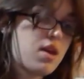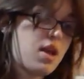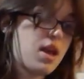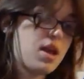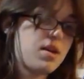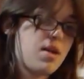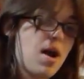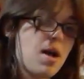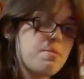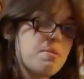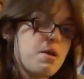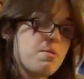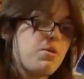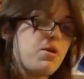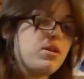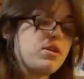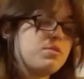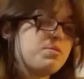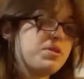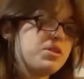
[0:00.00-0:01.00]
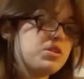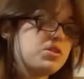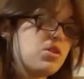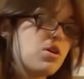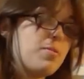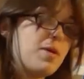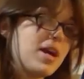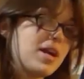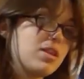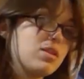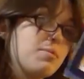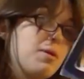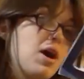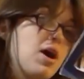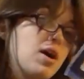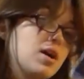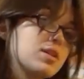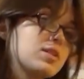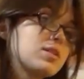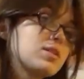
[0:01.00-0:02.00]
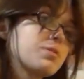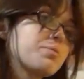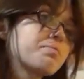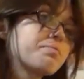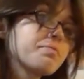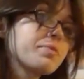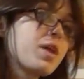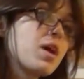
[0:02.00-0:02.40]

And I'm not planning to put this doll back in the box.